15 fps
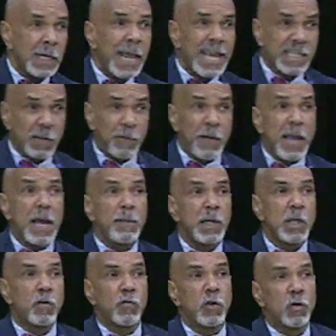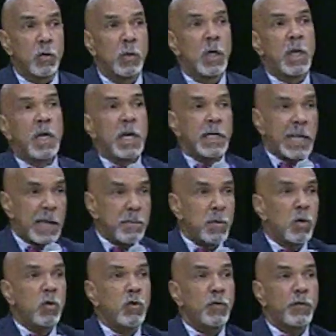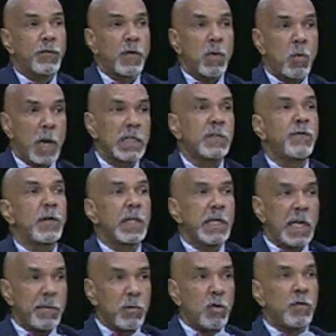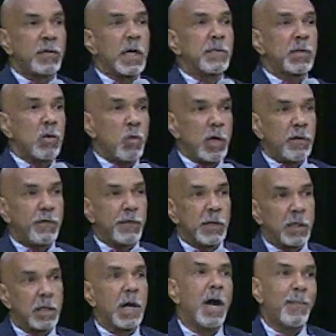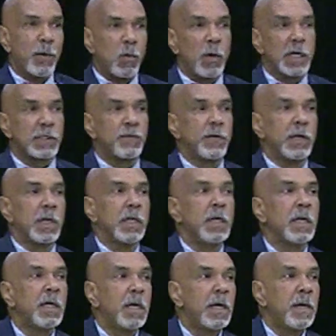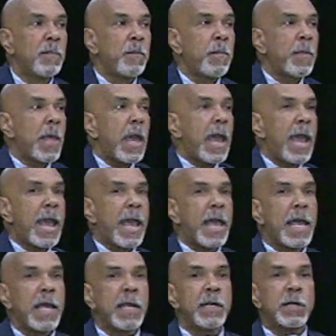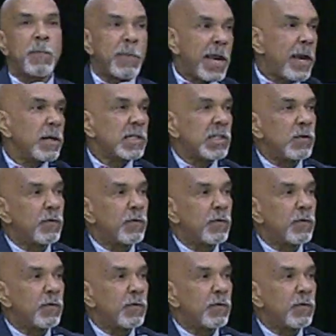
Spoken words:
As the family grew, they moved from West Philly, they moved up to Winfield, Upper West Philly, and the parents